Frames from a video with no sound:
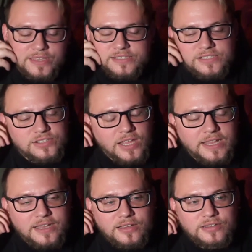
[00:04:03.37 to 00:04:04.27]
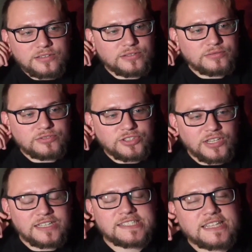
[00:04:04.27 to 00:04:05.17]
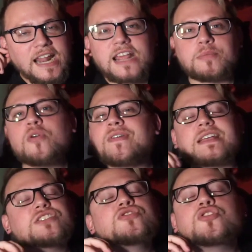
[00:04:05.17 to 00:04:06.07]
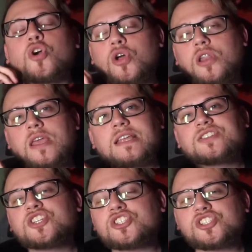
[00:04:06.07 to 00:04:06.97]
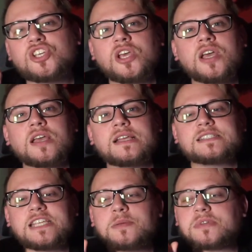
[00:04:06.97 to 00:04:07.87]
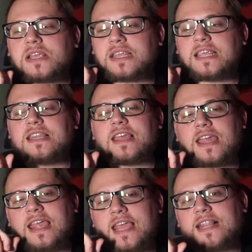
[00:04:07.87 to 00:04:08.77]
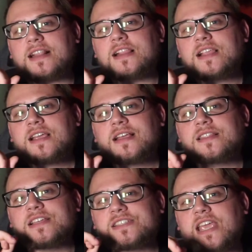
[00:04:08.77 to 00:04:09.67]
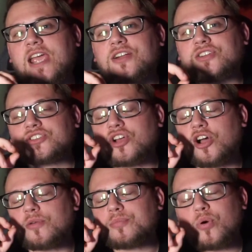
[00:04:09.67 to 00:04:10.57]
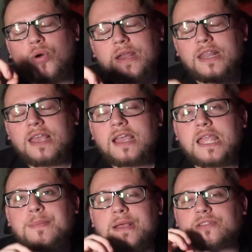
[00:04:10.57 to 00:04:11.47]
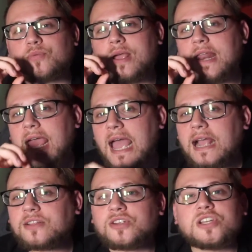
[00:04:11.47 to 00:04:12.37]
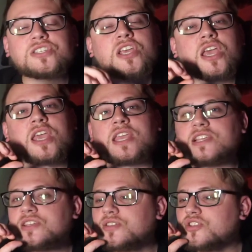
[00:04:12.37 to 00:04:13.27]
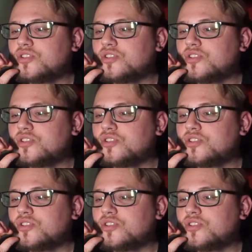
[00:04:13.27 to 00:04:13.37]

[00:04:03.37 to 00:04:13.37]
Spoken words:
is like just an aesthetic movie. It's just good. It's just seems like he hit these characters on point. He picked the right actors. He